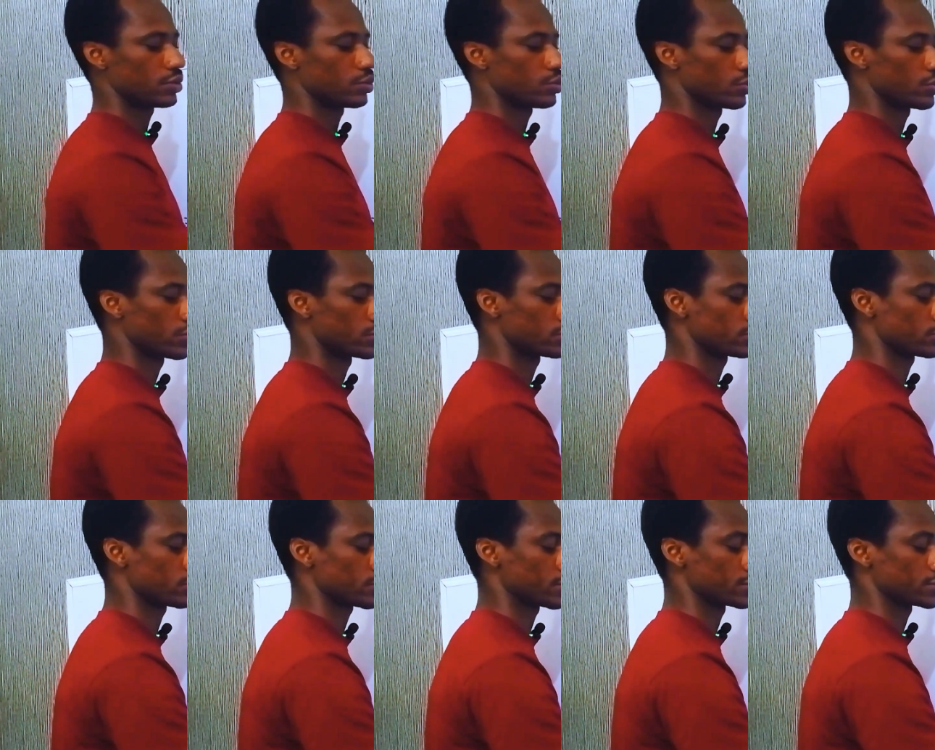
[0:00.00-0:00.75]
We
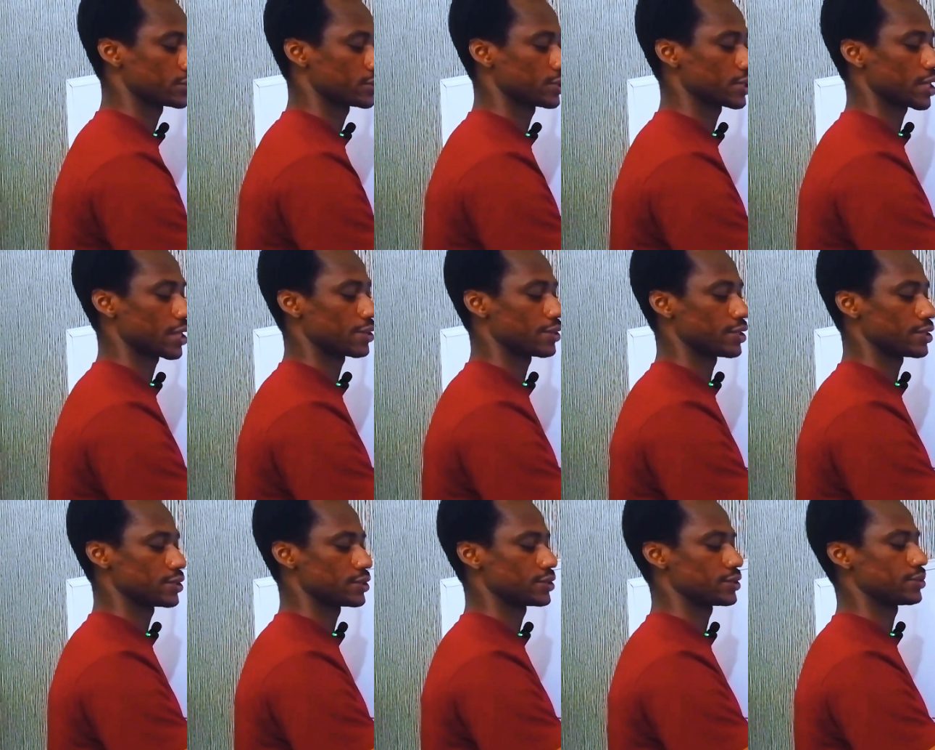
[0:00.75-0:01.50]
also consider
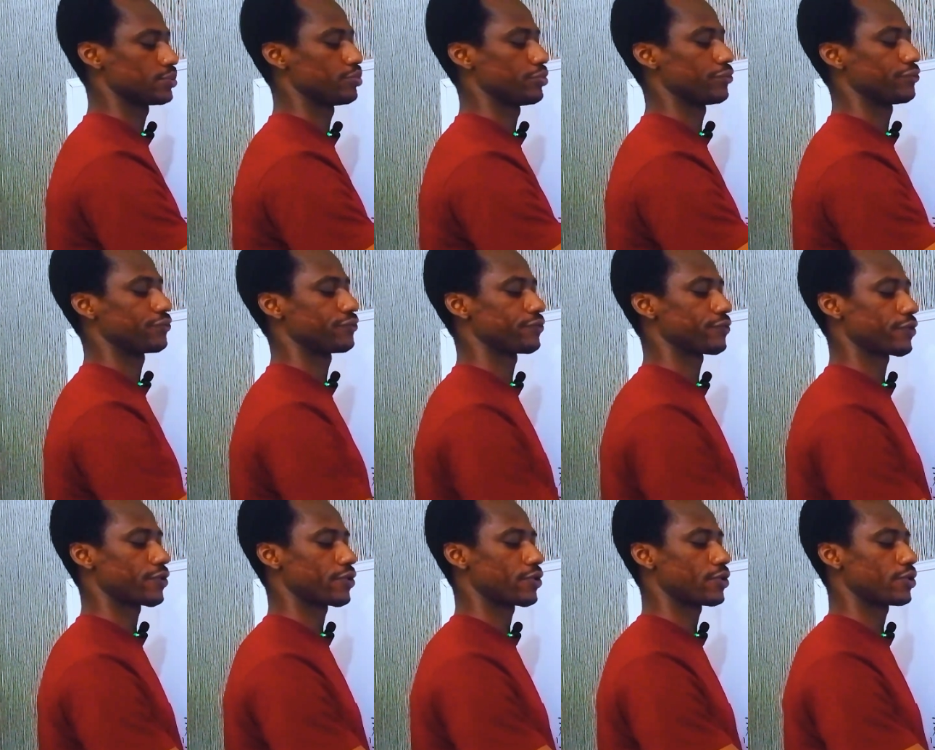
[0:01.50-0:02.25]
this
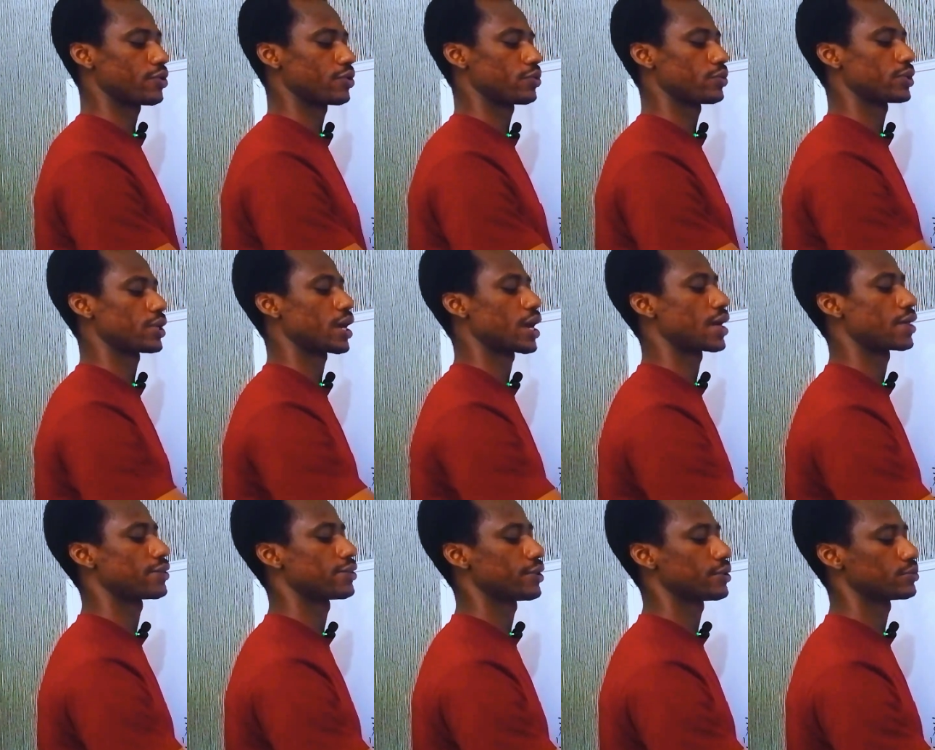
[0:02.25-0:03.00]
before we
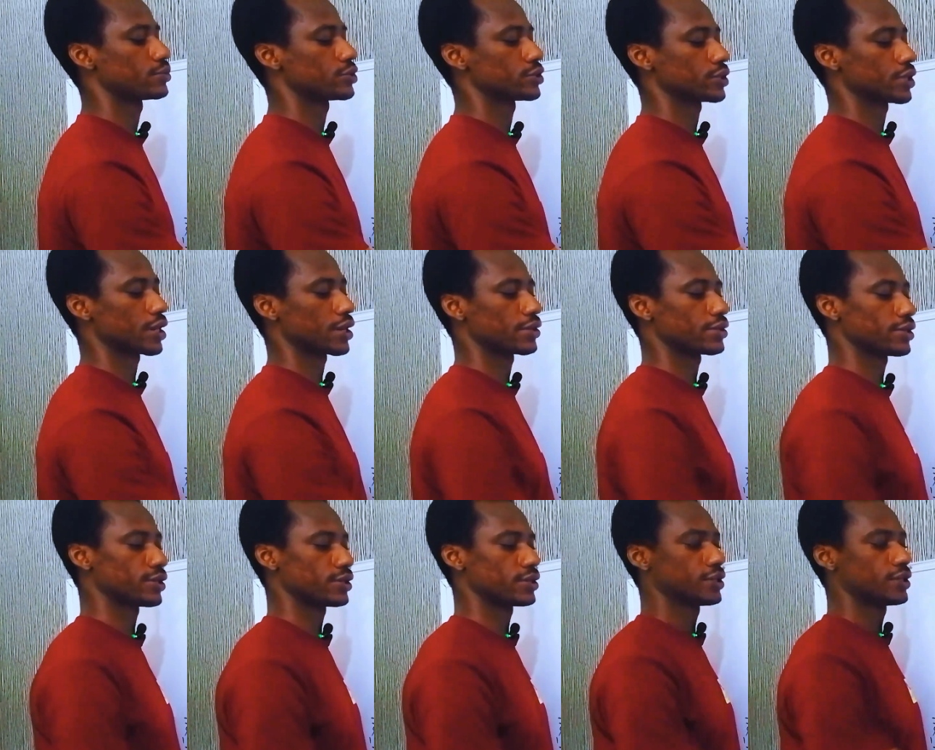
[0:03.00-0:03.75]
add them
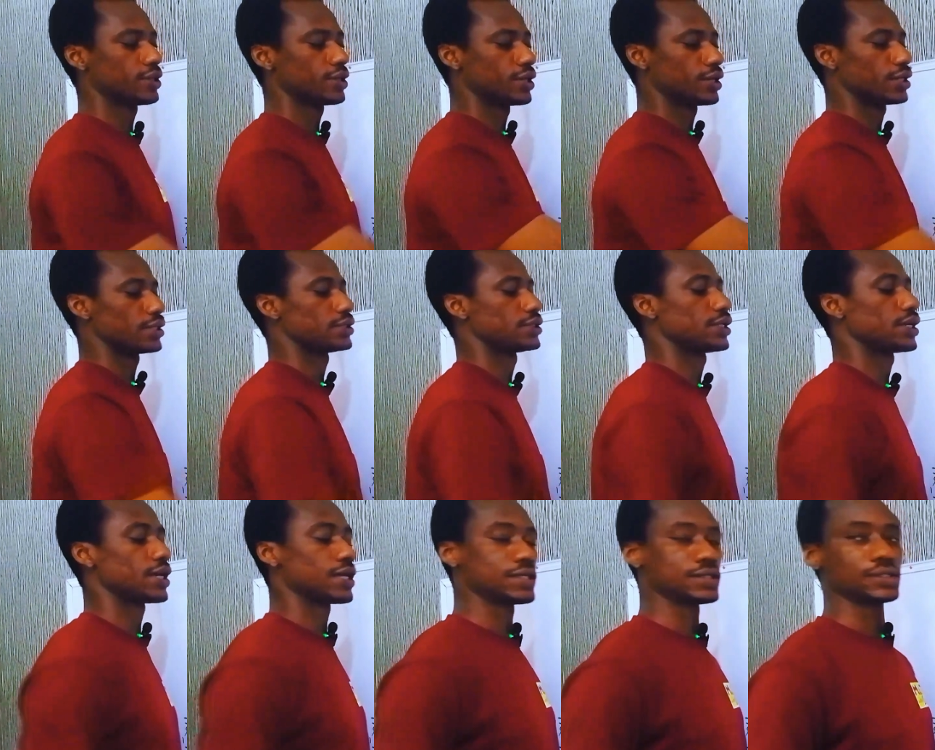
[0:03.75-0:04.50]
together, and
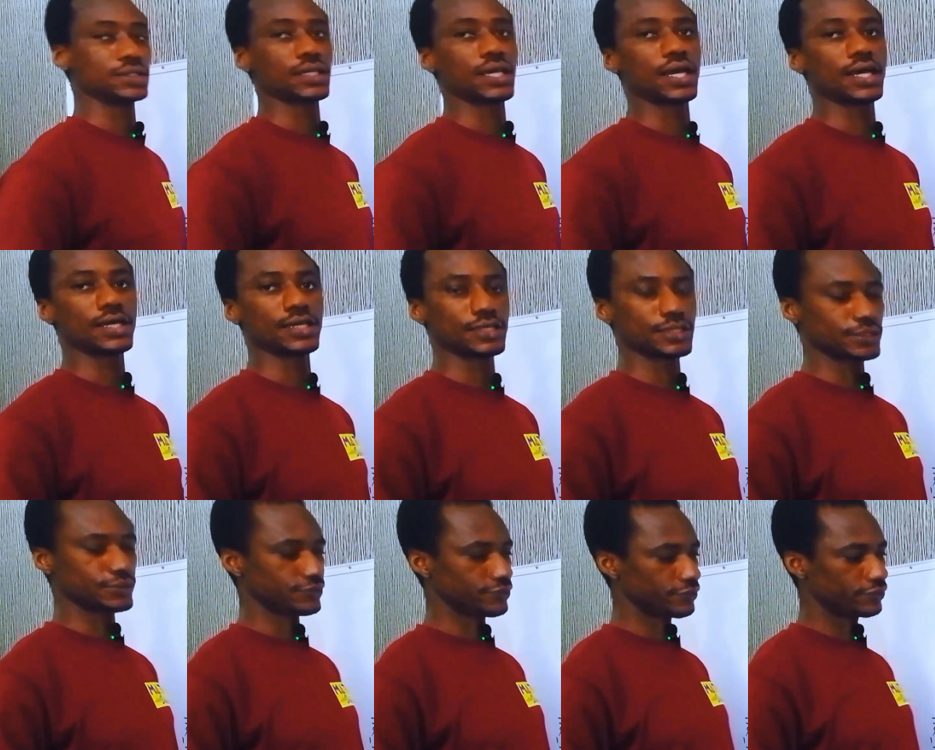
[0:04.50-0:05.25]
the answer
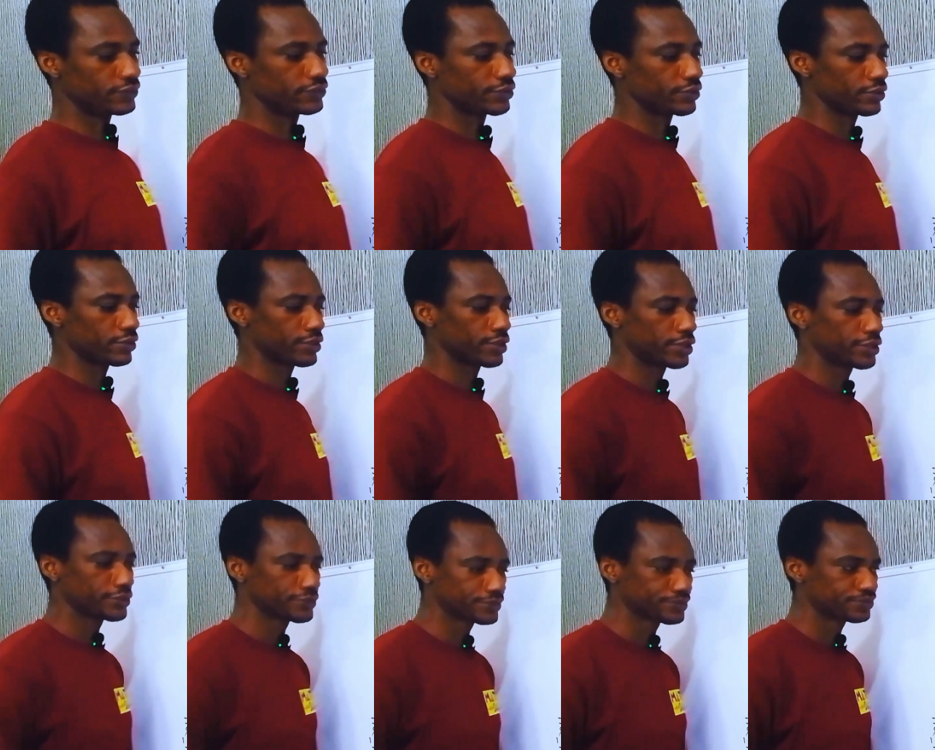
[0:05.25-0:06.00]
is
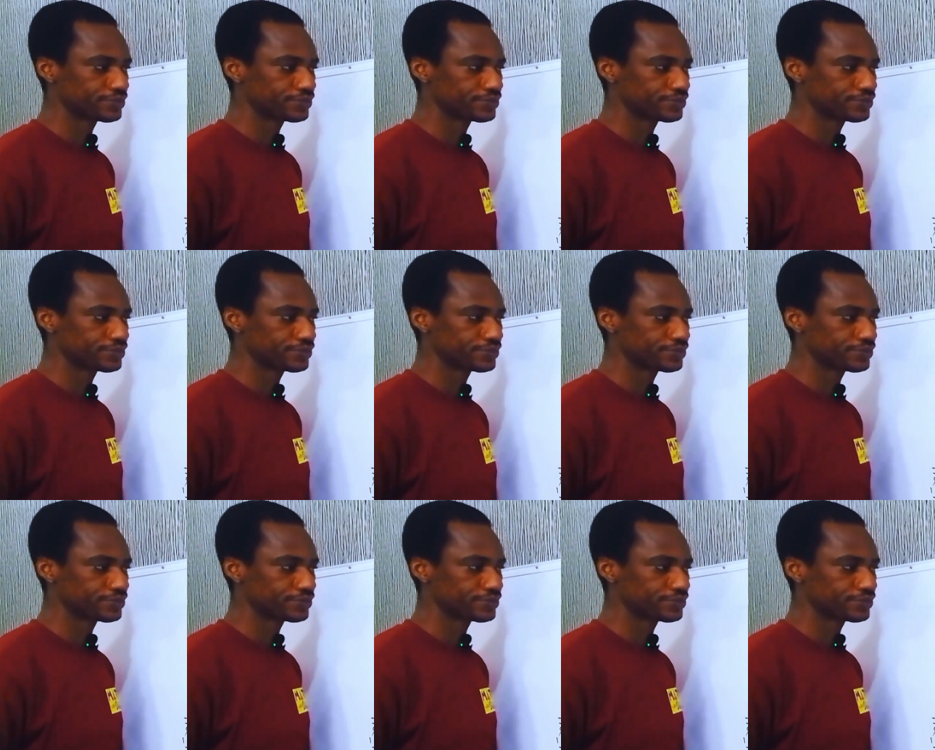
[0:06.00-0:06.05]
53.